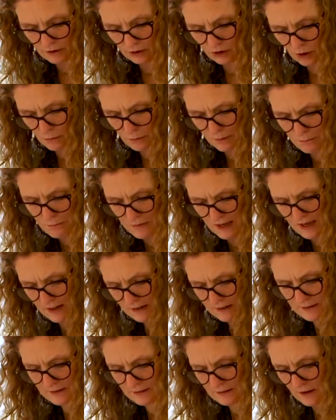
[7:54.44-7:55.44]
got my
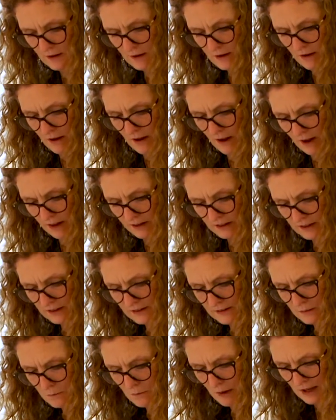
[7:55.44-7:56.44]
mix, I need
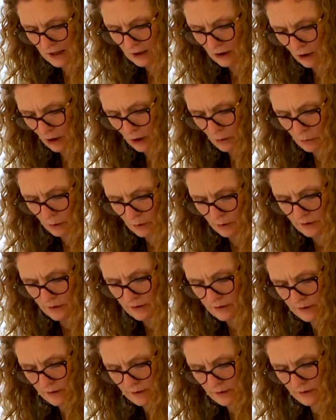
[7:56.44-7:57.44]
to make up
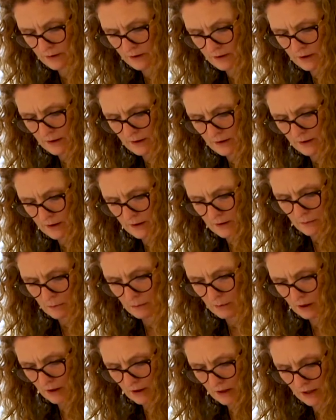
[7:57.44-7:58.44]

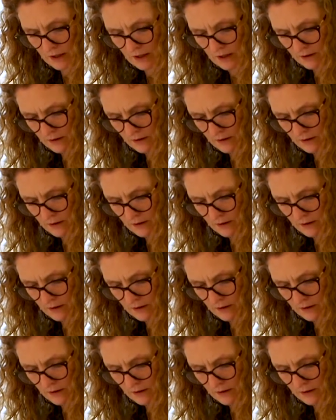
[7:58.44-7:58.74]
my